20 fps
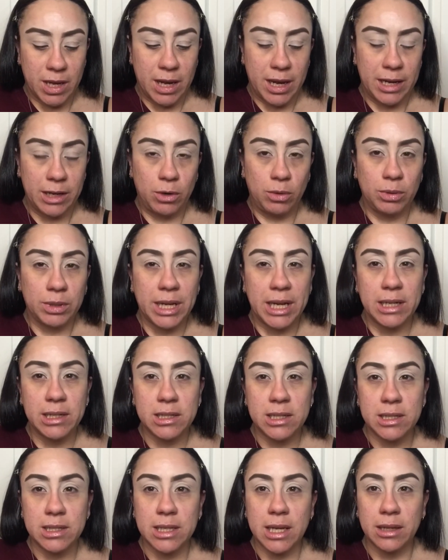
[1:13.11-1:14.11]
I don't like
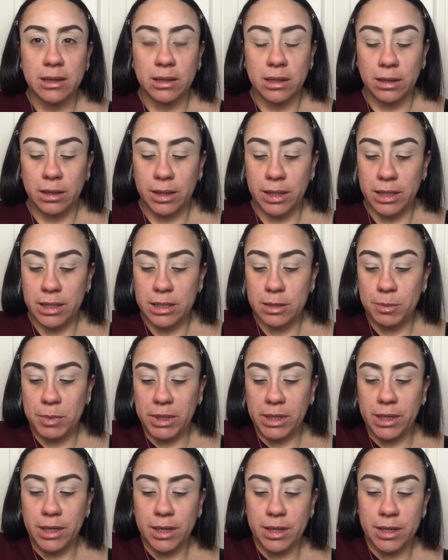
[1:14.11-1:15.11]
to set the lids
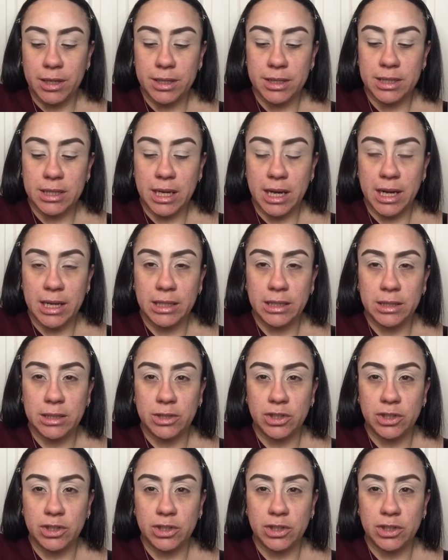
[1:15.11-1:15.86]
because I